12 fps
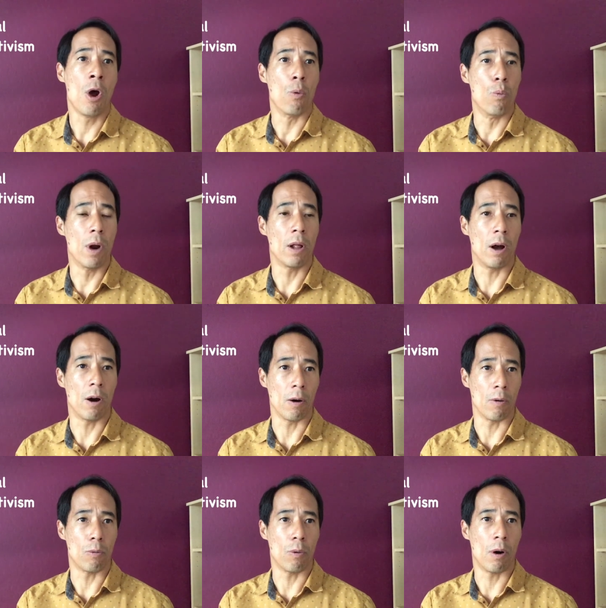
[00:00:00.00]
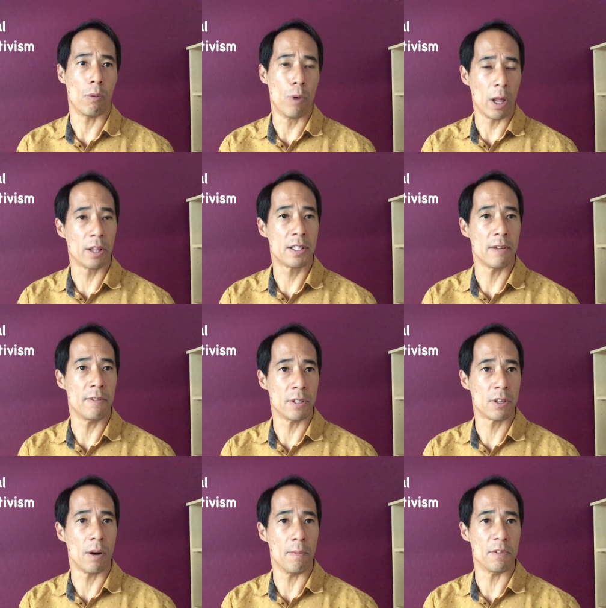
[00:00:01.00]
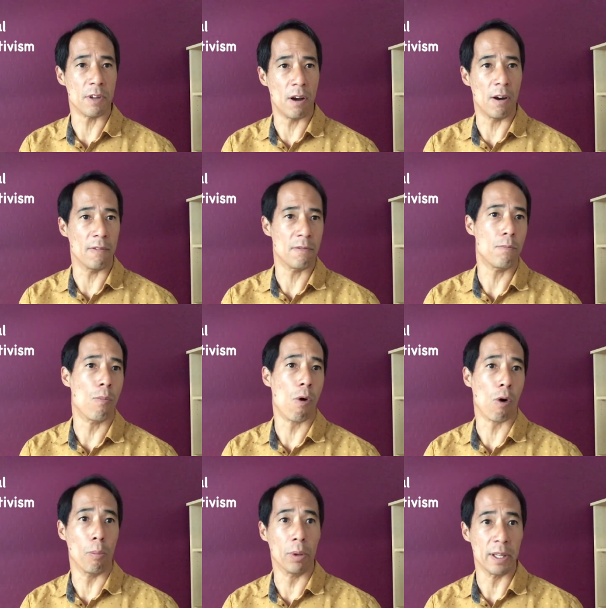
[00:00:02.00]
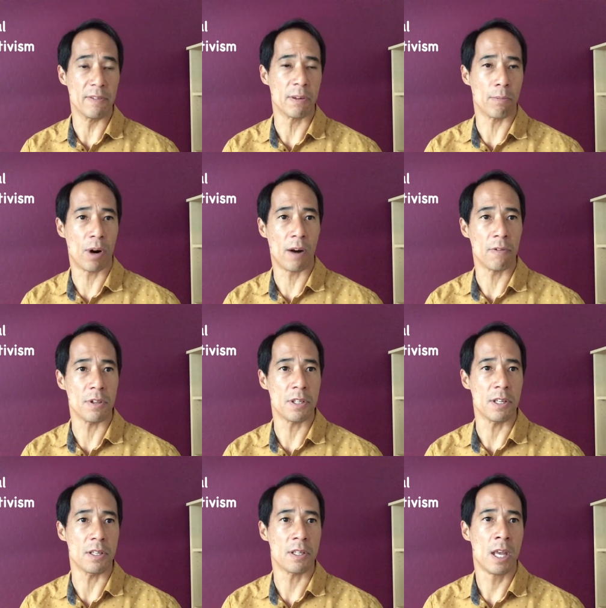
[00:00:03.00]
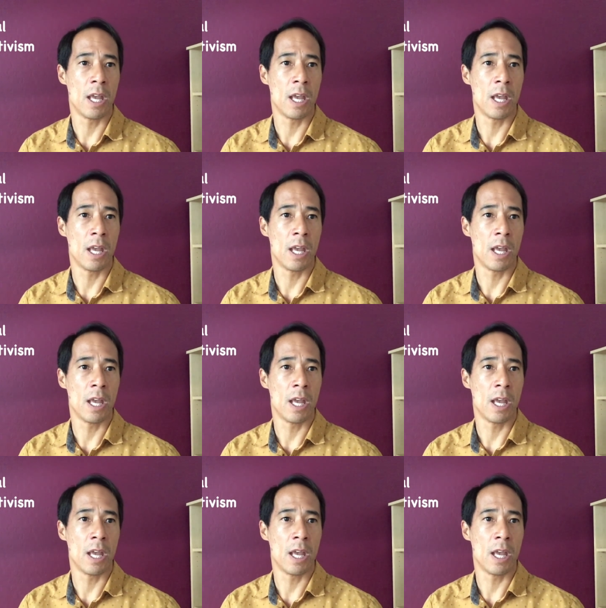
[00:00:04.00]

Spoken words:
relative in terms of moral beliefs and preferences.